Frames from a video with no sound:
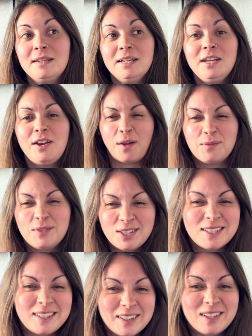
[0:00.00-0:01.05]
You know,
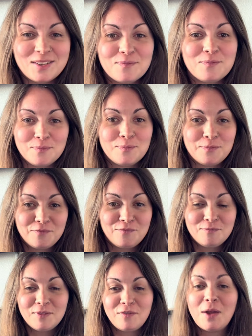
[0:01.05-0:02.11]
just
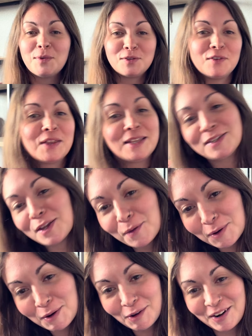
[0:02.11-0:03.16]
famous villains that
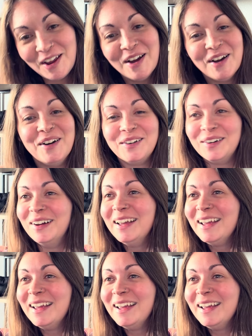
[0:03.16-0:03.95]
we all know.